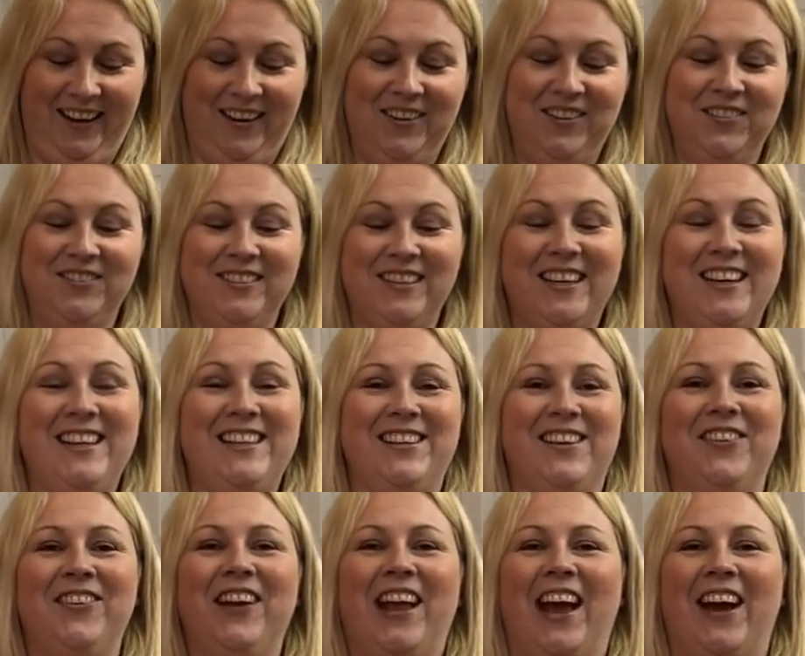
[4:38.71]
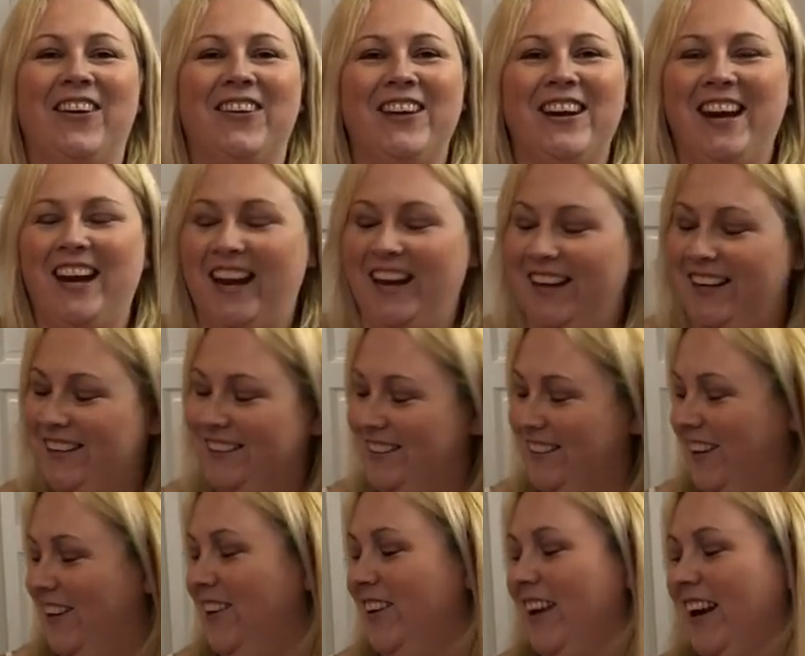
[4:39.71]
Comes in its own carry case.
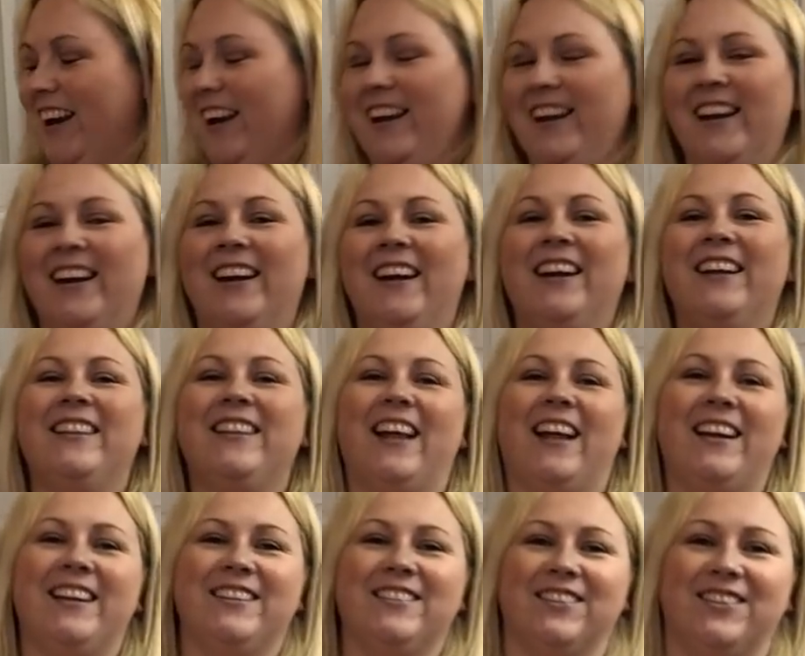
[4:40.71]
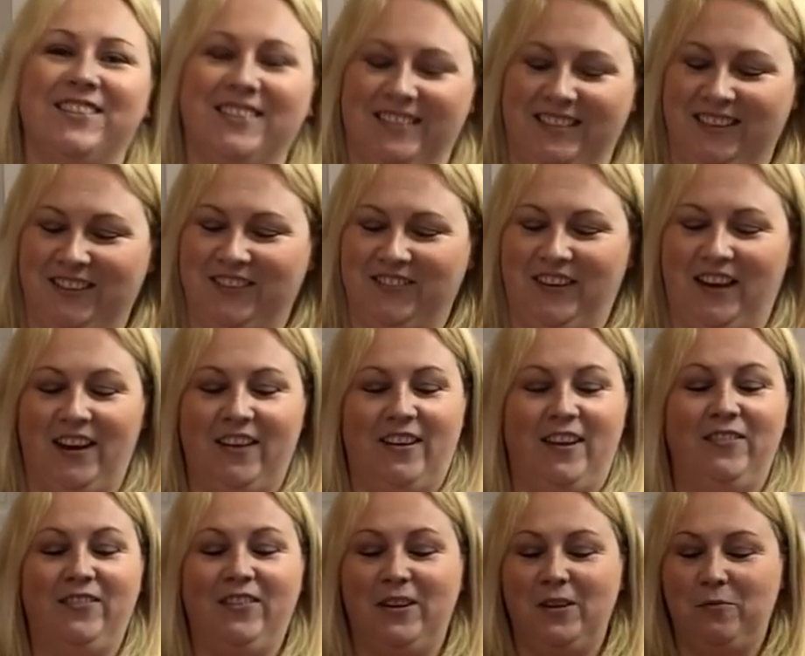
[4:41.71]
Okay, that is awesome.
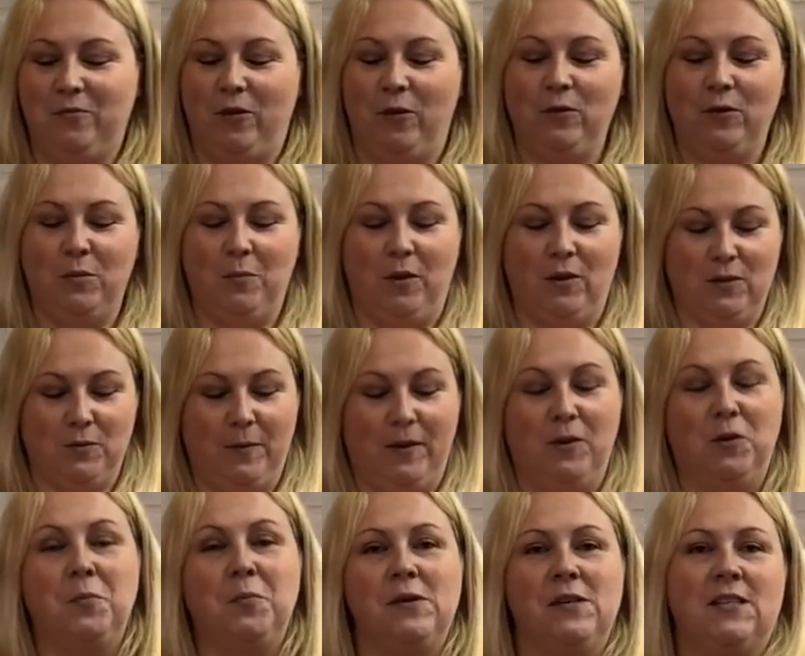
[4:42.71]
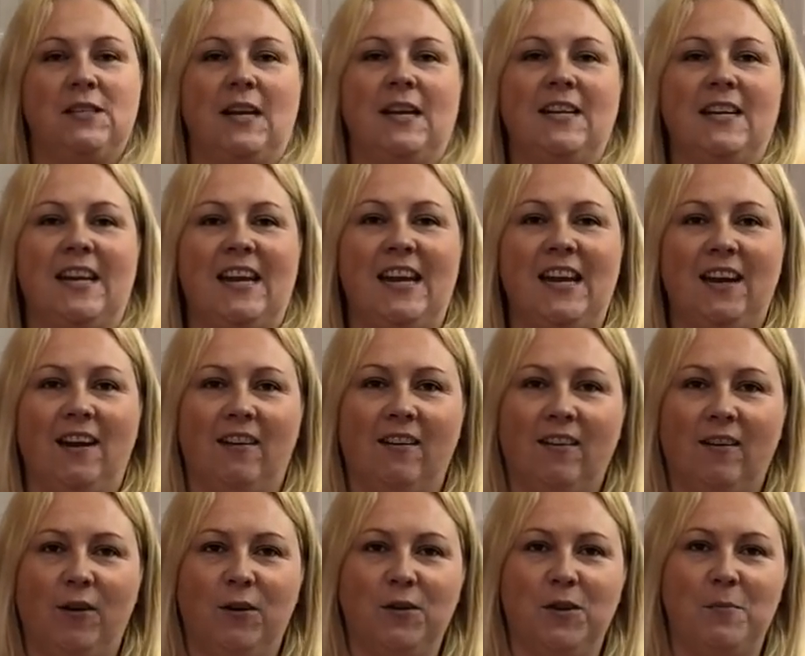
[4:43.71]
I'm gonna fold the box back up and stand it here
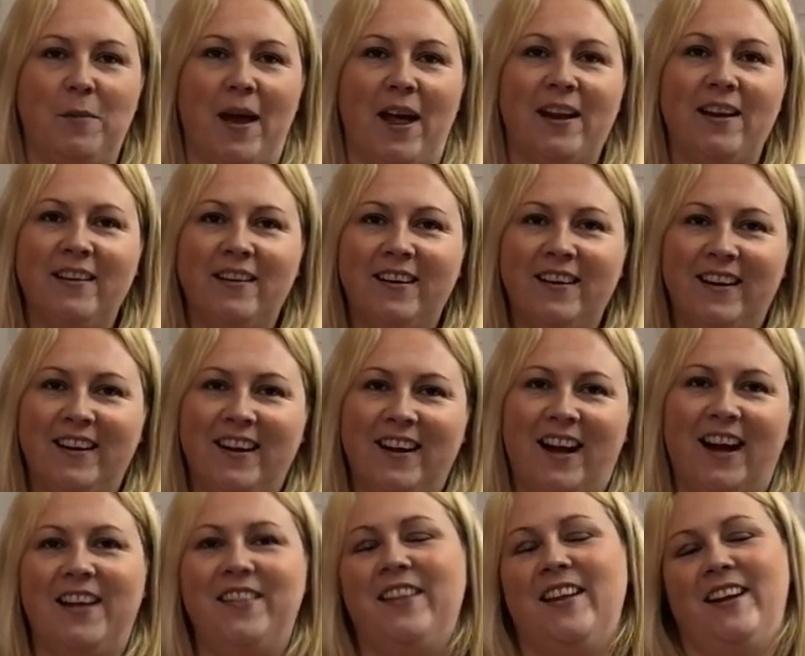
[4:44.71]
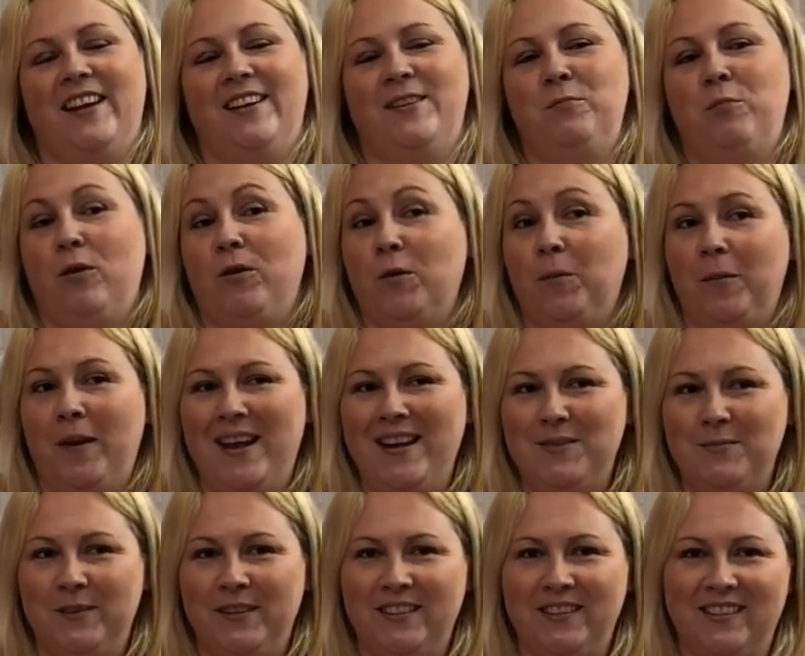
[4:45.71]
on the bed, and then it's product
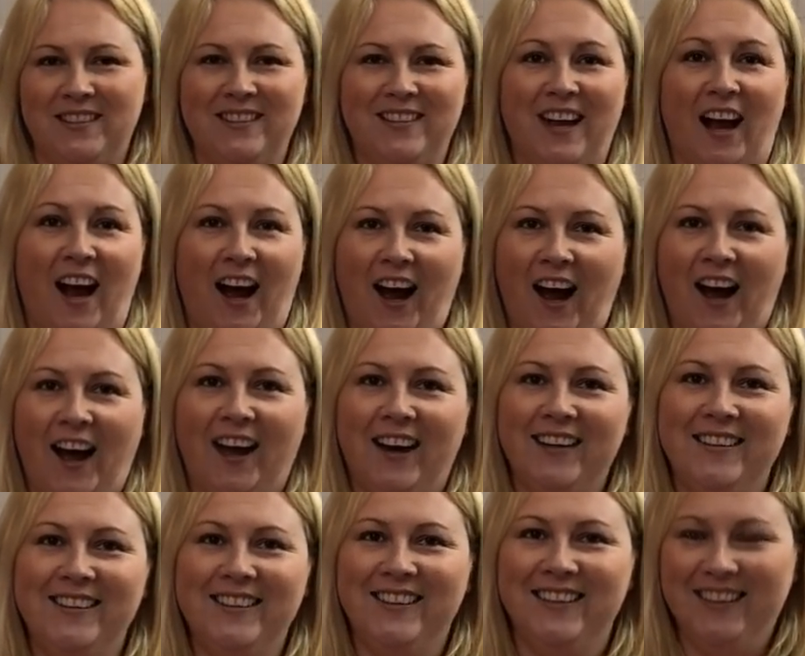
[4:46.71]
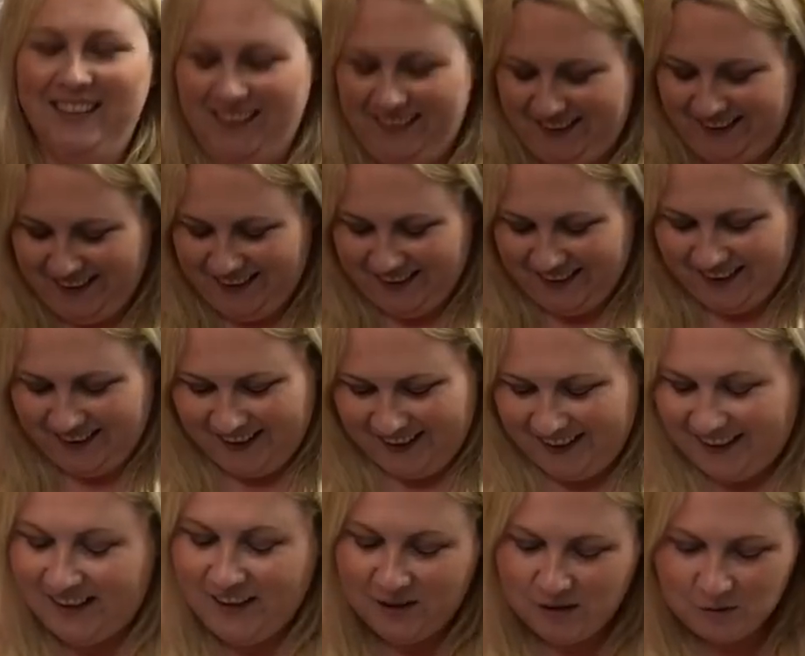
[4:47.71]
placement. Then
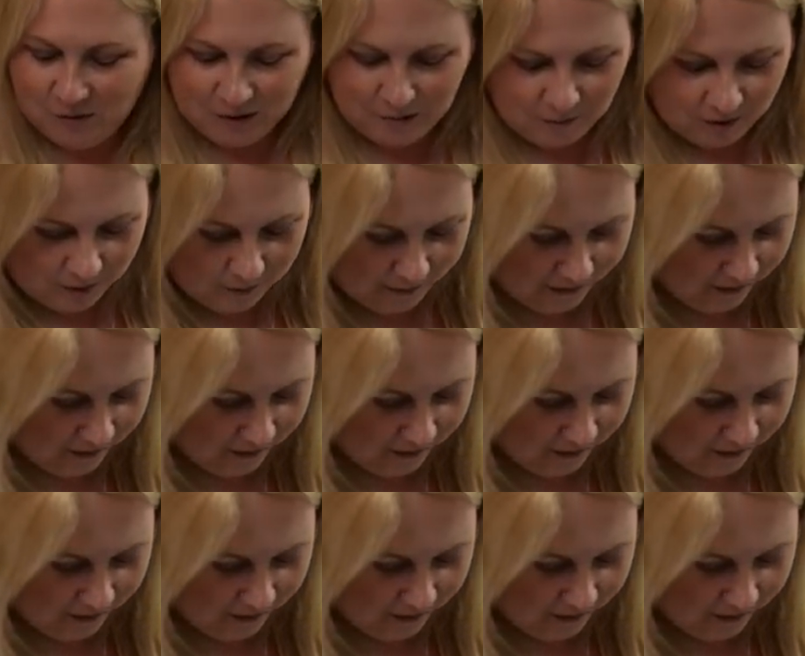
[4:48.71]
you know what I'm on